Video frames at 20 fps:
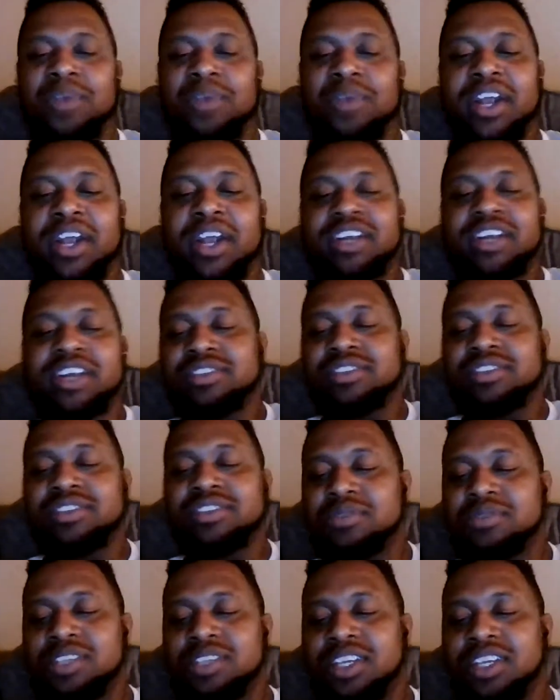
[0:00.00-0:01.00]
record, you
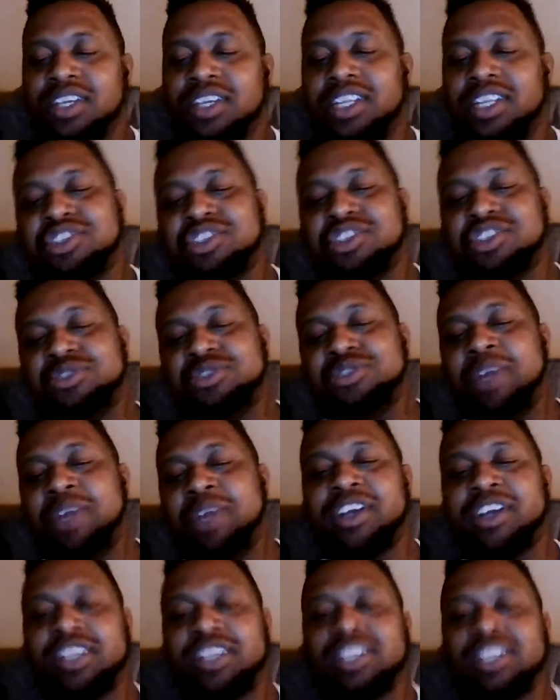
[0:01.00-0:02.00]
know what I'm saying, that you
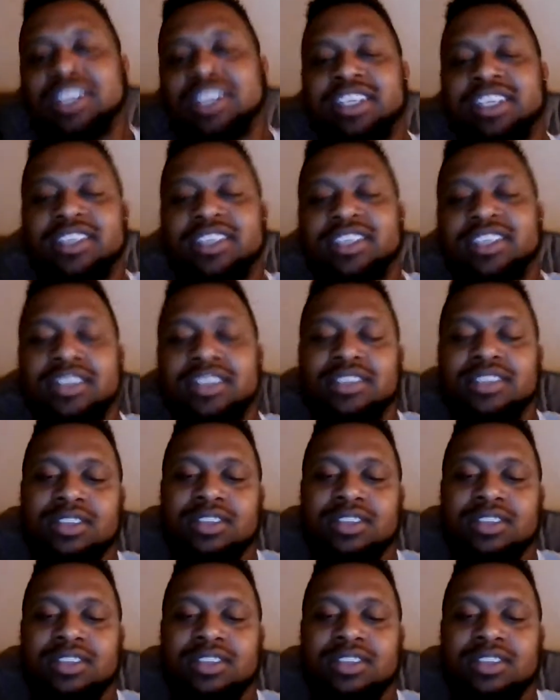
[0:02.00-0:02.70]
married Aaliyah.